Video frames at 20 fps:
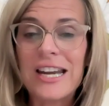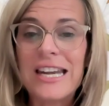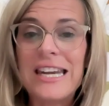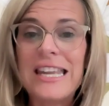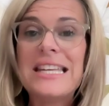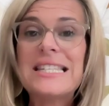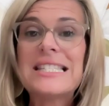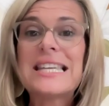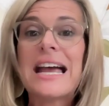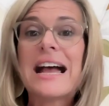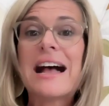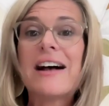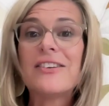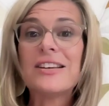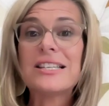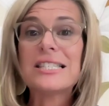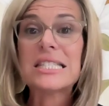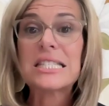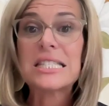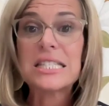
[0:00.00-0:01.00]
It needs to have
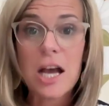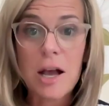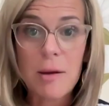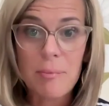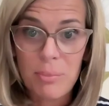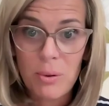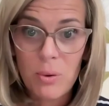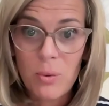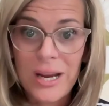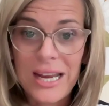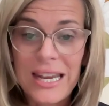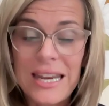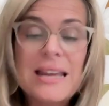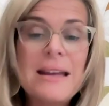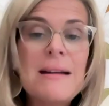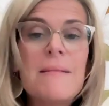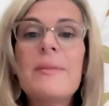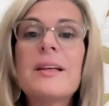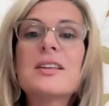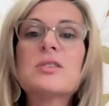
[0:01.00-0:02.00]
a stop point. And
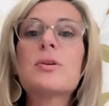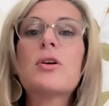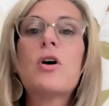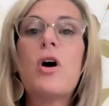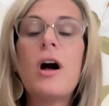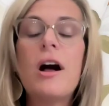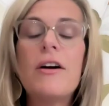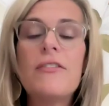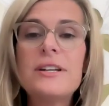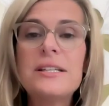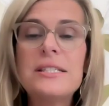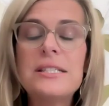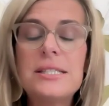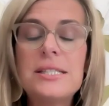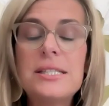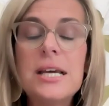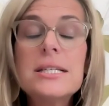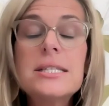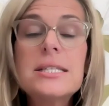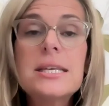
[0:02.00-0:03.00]
that's what often
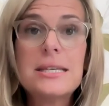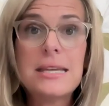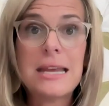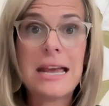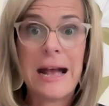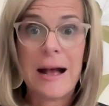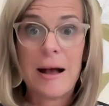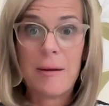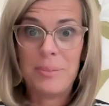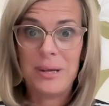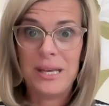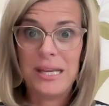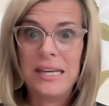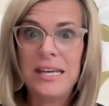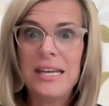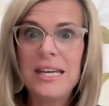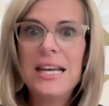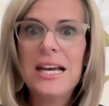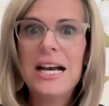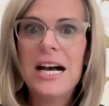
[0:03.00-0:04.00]
doesn't
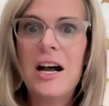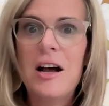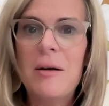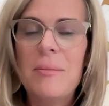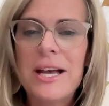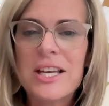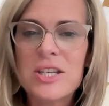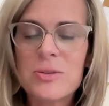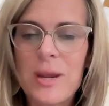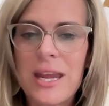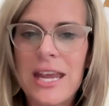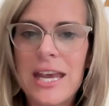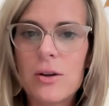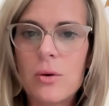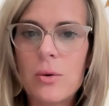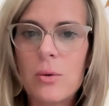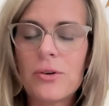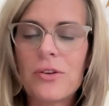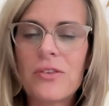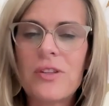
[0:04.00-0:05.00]
happen as we get
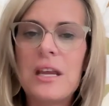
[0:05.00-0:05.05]
older.